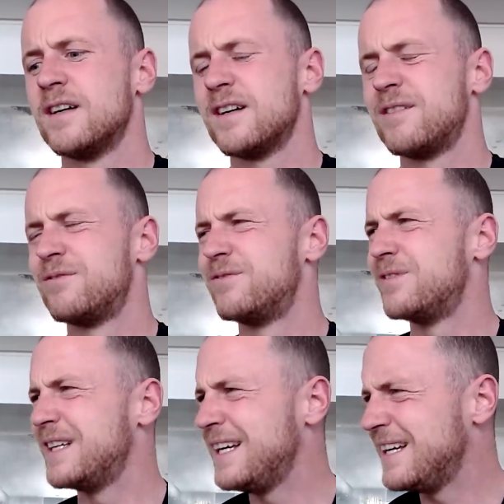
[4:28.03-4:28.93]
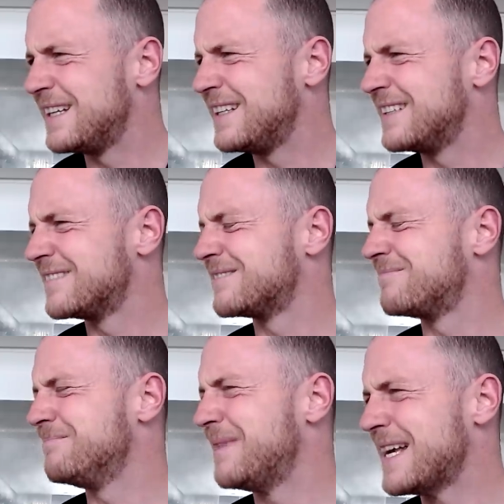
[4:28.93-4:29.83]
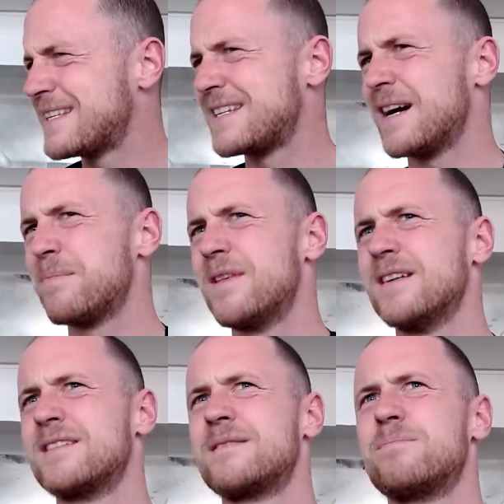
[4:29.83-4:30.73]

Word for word: I really messed up this